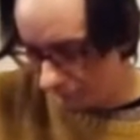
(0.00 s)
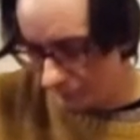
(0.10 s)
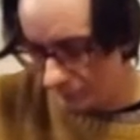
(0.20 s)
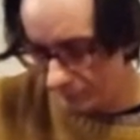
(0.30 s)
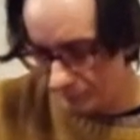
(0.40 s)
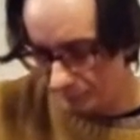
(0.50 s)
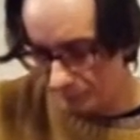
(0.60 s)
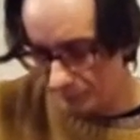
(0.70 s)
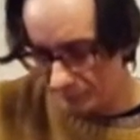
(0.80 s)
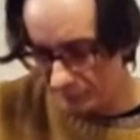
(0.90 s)
here's a
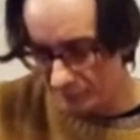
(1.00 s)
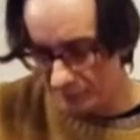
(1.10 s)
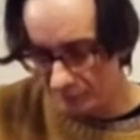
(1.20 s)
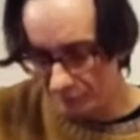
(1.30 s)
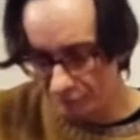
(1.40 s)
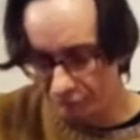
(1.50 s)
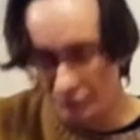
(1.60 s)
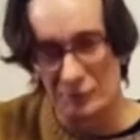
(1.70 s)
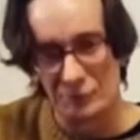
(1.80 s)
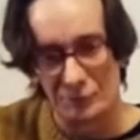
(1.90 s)
cycle of
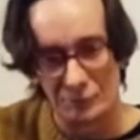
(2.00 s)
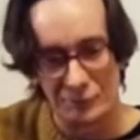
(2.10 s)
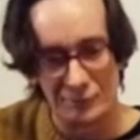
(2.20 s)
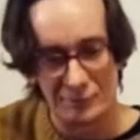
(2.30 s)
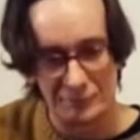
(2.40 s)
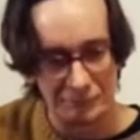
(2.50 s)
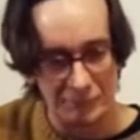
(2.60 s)
5 notes